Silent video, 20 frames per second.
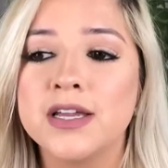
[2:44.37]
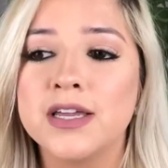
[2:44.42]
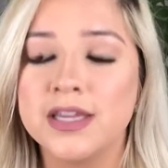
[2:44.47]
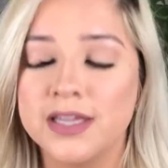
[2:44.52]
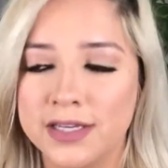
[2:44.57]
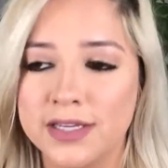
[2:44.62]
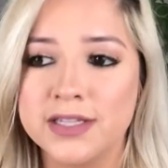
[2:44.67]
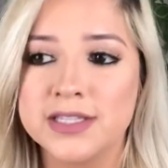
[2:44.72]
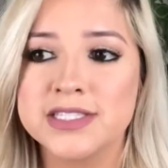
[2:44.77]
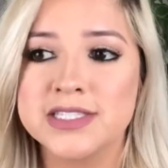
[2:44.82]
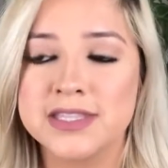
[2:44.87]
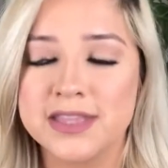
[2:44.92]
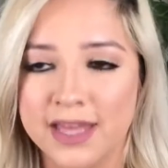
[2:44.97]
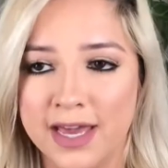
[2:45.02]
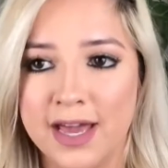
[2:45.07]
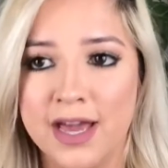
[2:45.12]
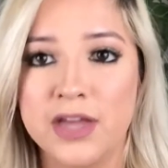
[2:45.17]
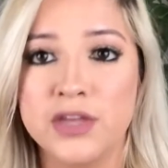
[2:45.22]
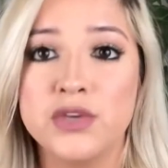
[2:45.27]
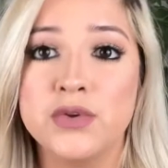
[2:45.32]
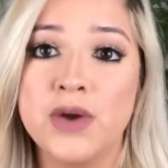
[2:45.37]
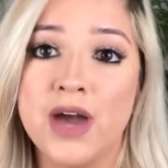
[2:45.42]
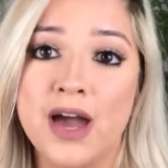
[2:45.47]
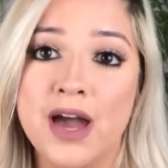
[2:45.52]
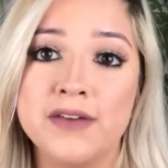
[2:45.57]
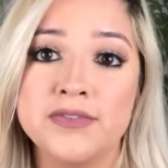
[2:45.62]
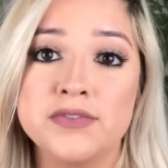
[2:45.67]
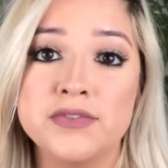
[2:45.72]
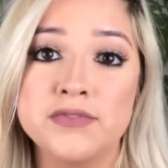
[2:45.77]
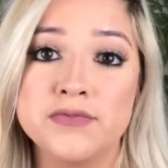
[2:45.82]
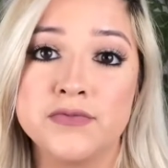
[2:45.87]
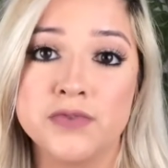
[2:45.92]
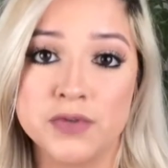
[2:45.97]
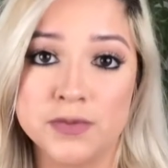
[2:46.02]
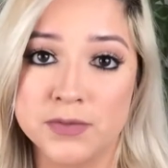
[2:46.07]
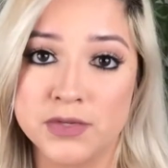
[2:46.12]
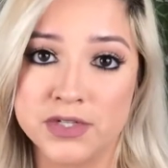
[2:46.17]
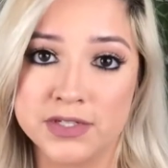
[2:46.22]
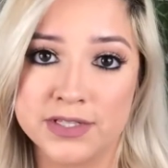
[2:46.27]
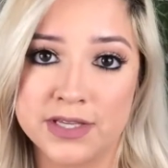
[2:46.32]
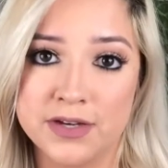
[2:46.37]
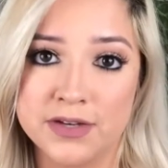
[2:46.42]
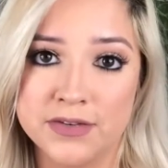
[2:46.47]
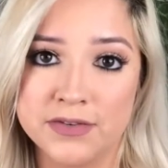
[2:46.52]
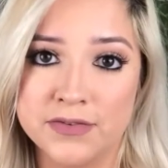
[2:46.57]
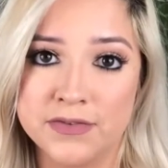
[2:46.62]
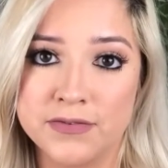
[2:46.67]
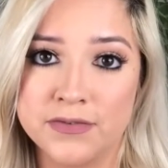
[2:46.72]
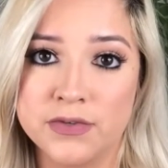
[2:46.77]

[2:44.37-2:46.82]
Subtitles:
is that you have to inform yourself.